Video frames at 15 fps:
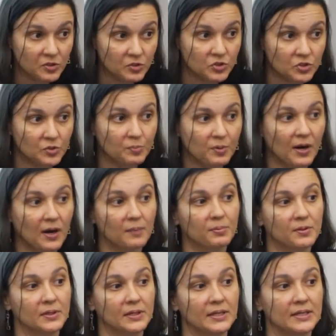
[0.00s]
social
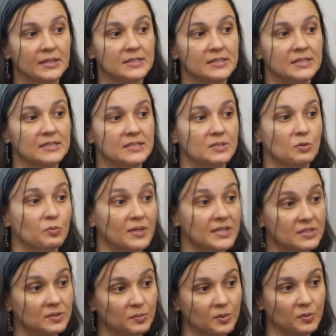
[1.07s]
properties. It's a
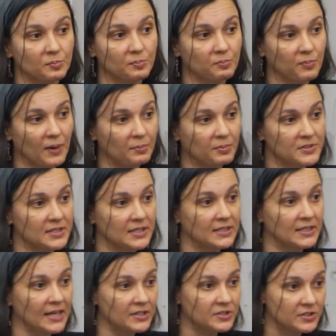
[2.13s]
reasonable
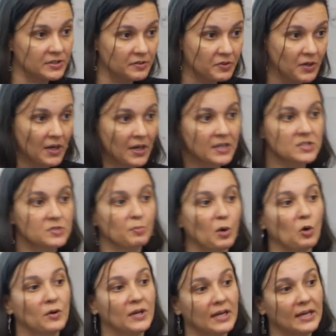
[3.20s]
representation of
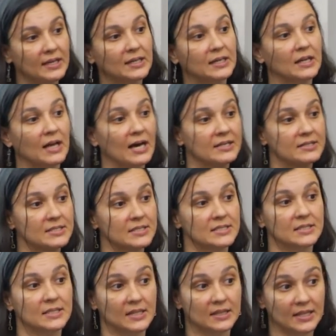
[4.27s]
smoking and
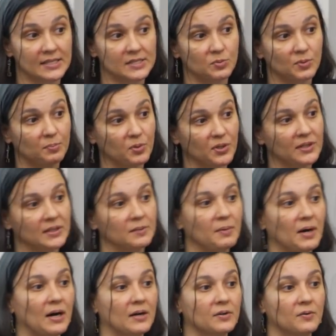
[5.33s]
classes and the things we put in the
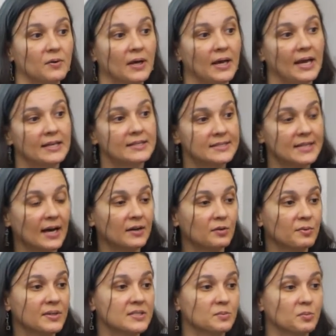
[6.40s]
model. It's not
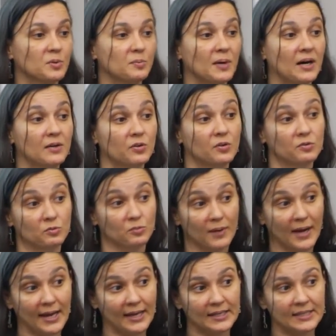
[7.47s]
a reasonable model of
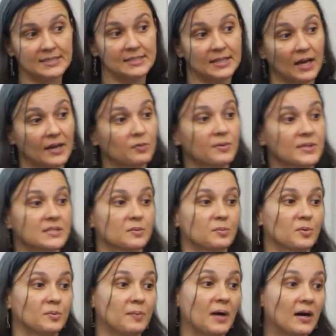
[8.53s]
rate. It's not a
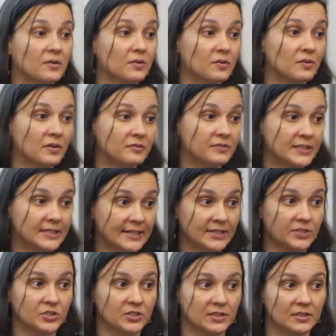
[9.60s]
reasonable model of
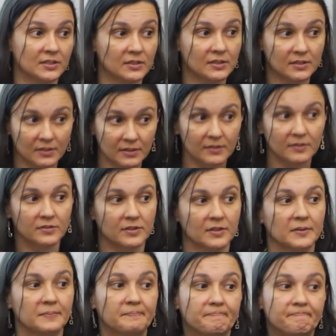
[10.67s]
addiction.
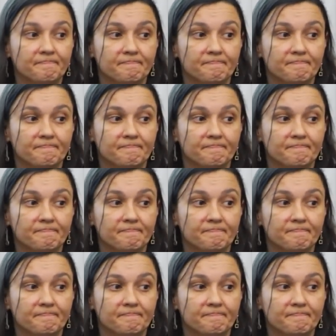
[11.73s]
So,